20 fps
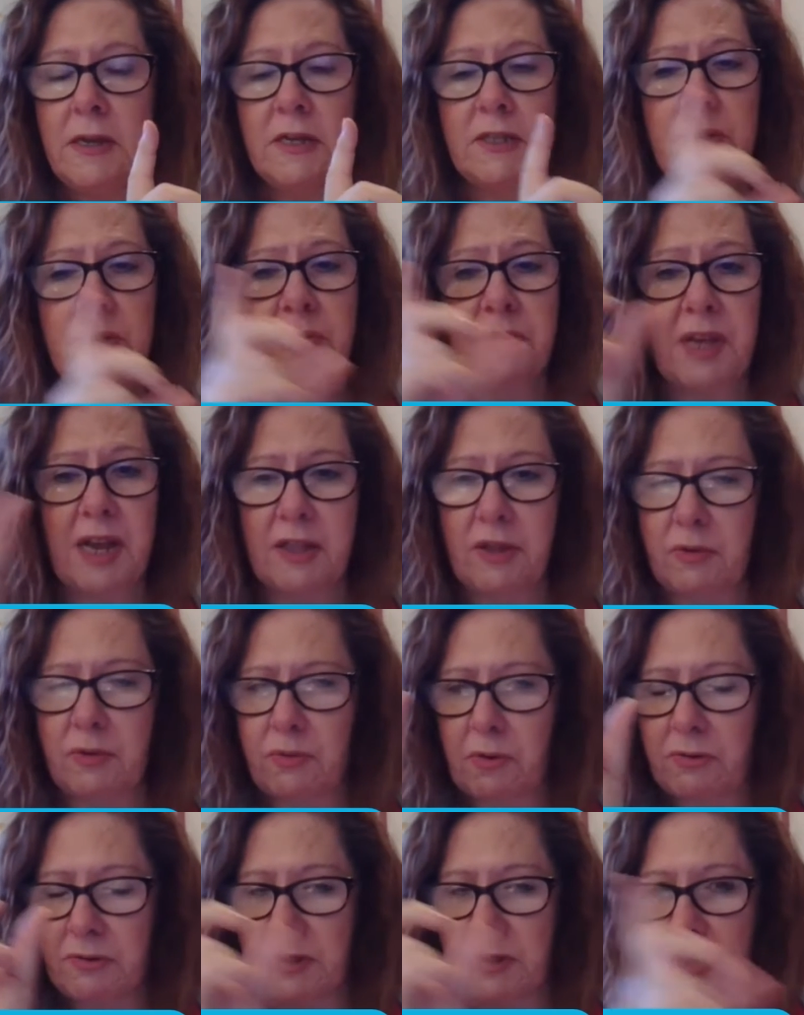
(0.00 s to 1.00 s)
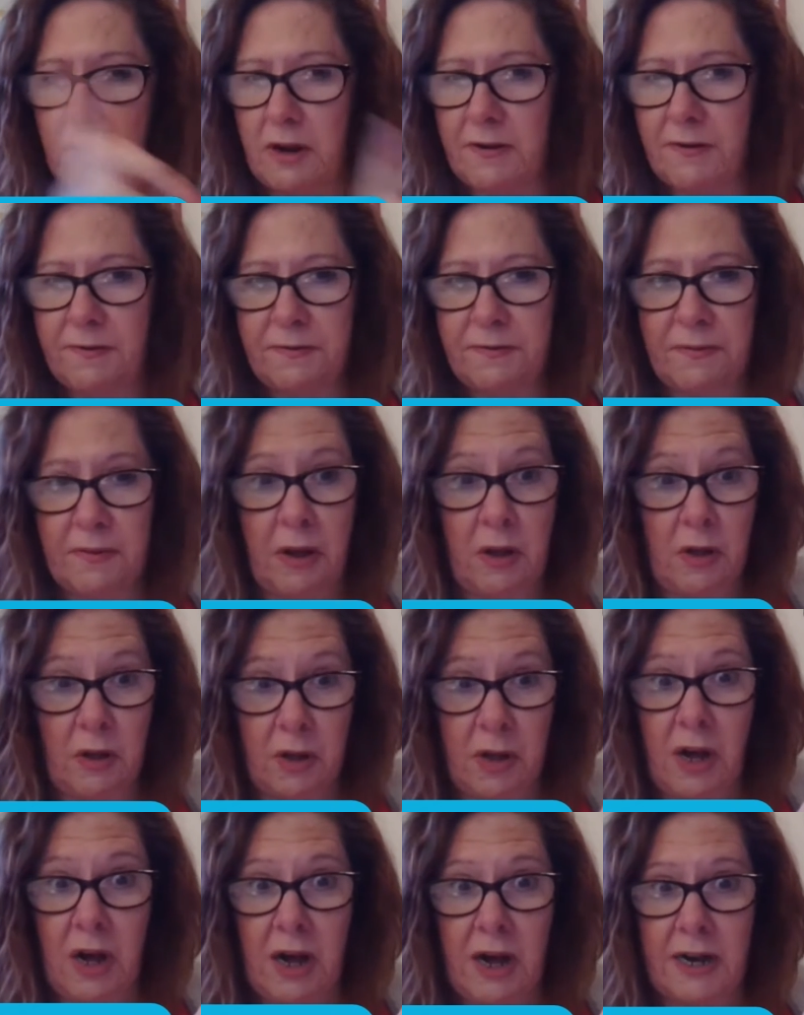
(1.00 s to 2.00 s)
So that throws off a
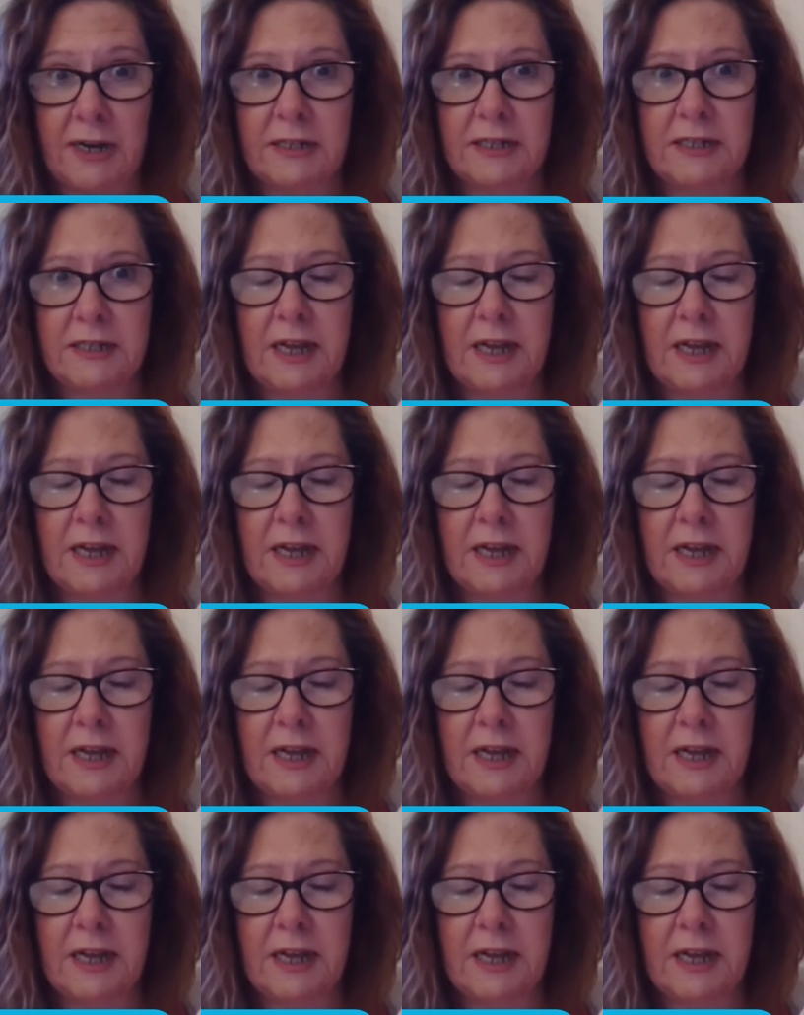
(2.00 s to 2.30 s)
lot.